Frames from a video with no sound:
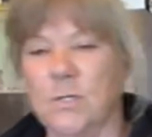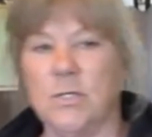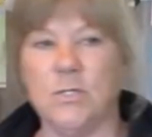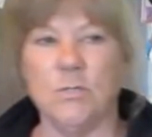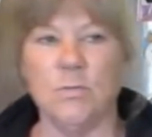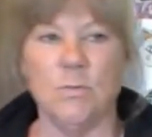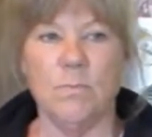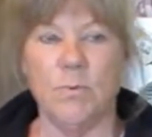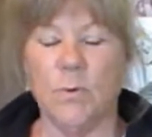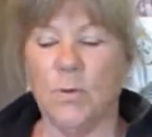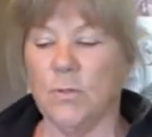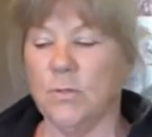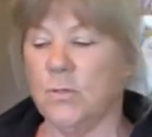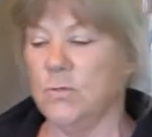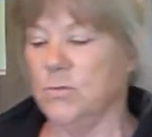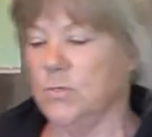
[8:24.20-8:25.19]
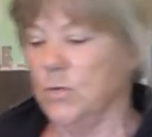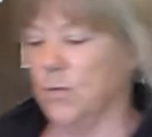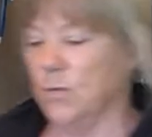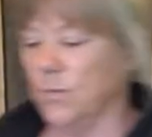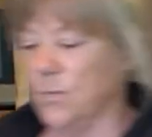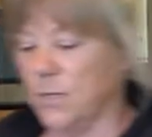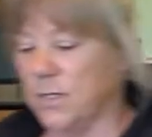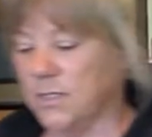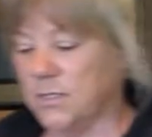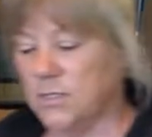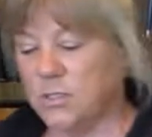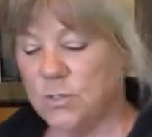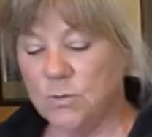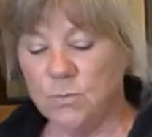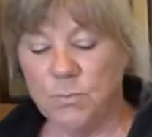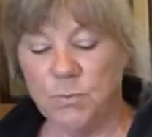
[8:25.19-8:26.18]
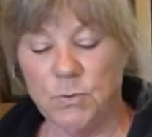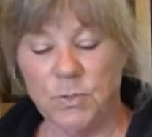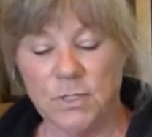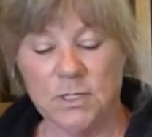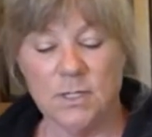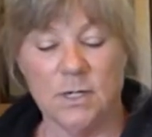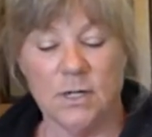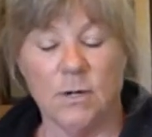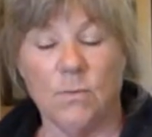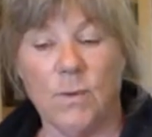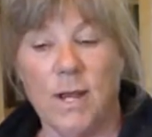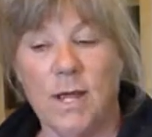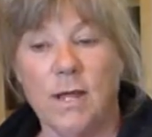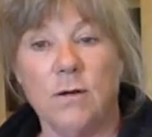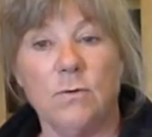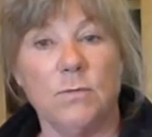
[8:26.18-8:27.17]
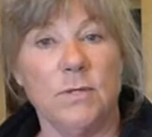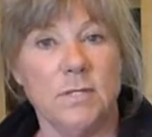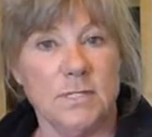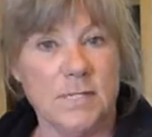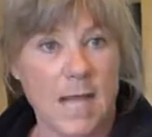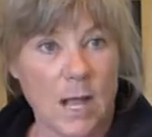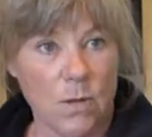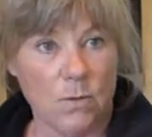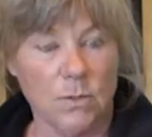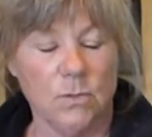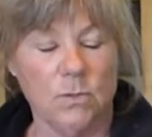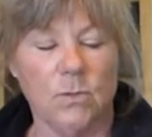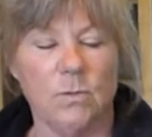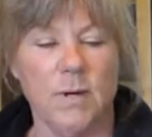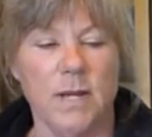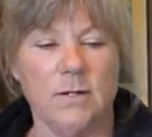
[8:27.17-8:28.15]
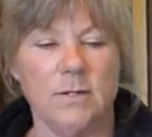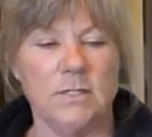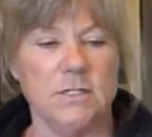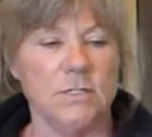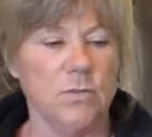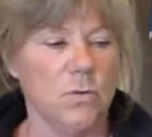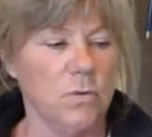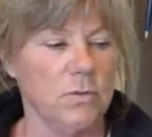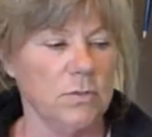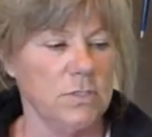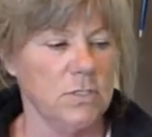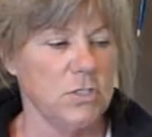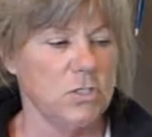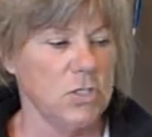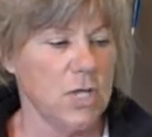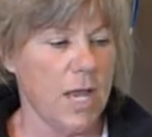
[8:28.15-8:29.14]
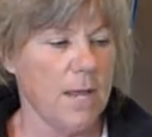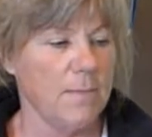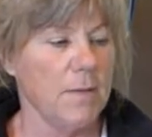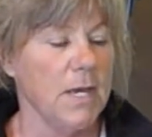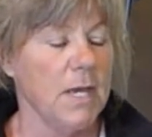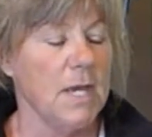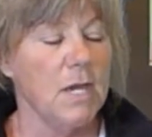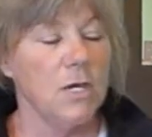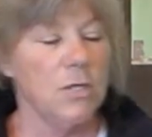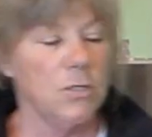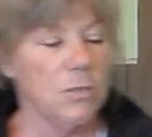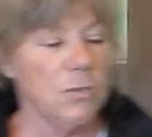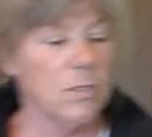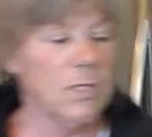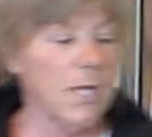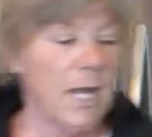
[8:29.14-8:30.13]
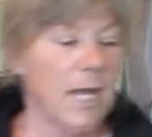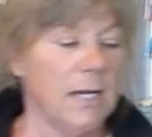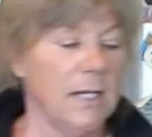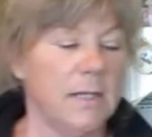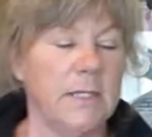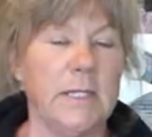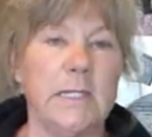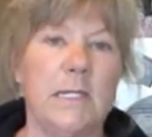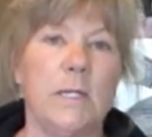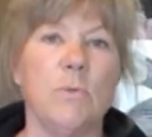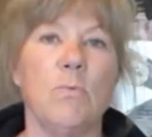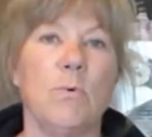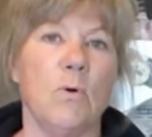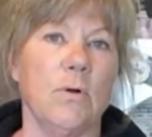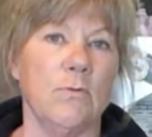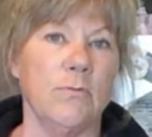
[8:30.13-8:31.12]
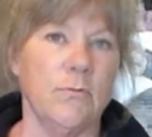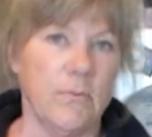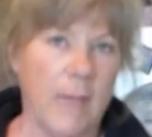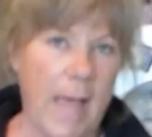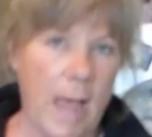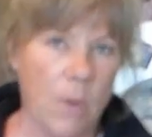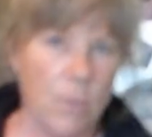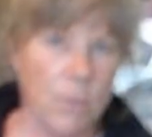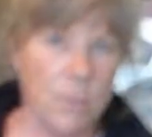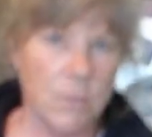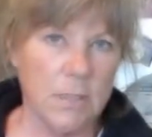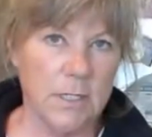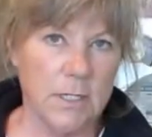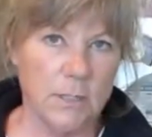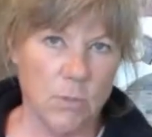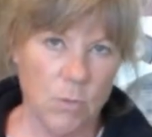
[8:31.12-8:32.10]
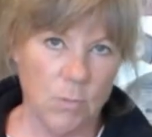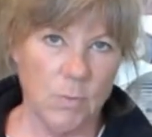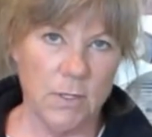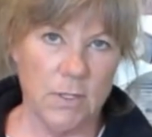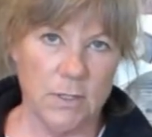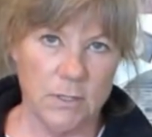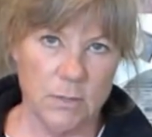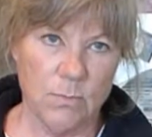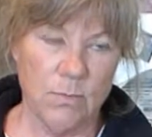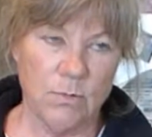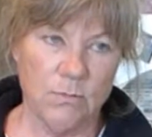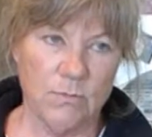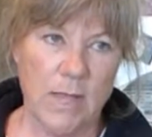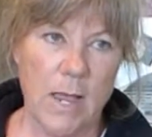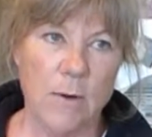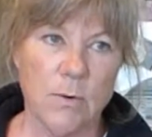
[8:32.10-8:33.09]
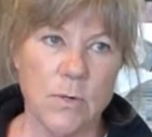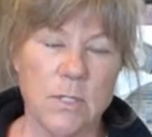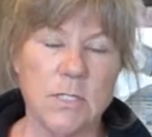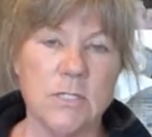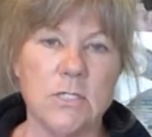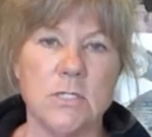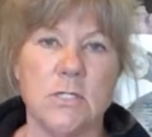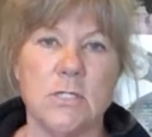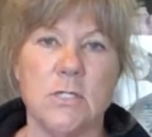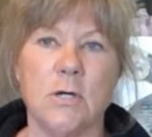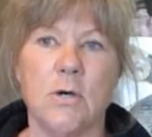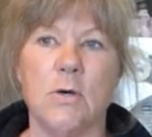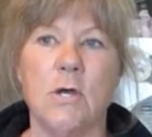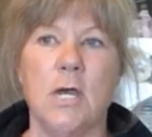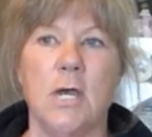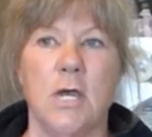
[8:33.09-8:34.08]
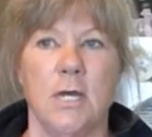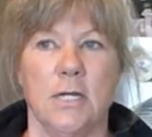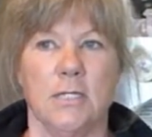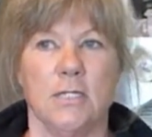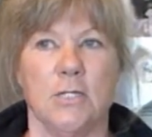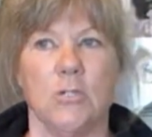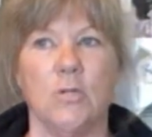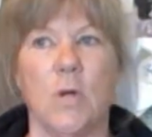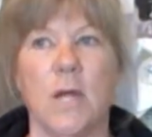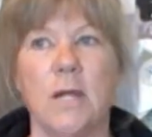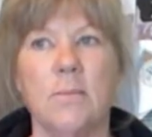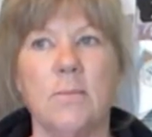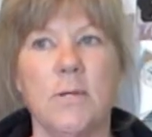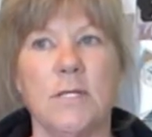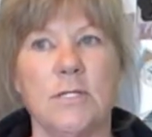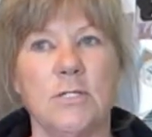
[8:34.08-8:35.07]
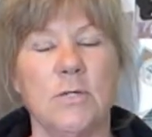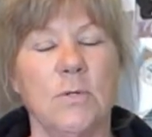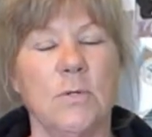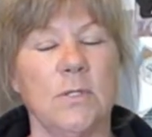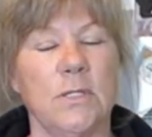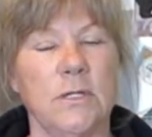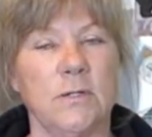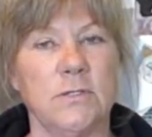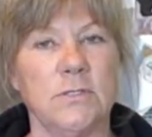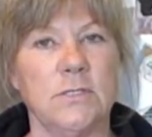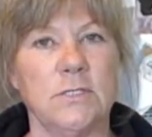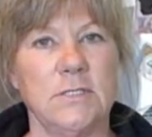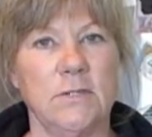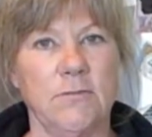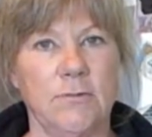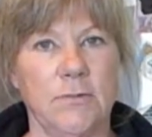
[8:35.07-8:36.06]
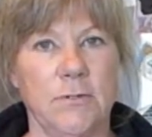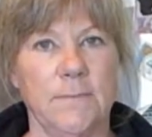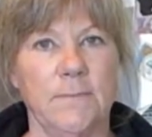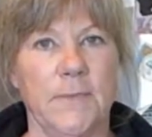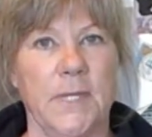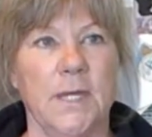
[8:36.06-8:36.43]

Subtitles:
want to do a bowl, you don't want to put it around with a towel around it to hold its shape. You can add a little more flour, incorporate a little more flour into the dough to try to make the dough a little stiffer.